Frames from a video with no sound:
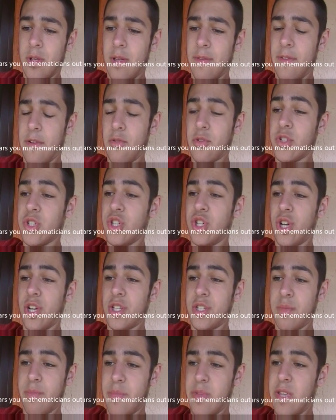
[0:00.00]
if it was
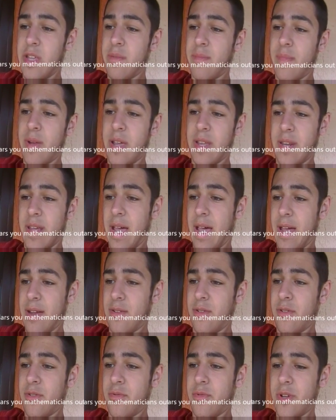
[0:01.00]
just me and my
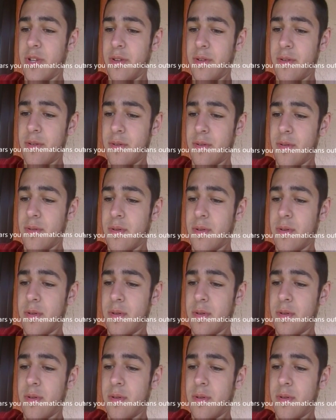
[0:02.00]
dad going,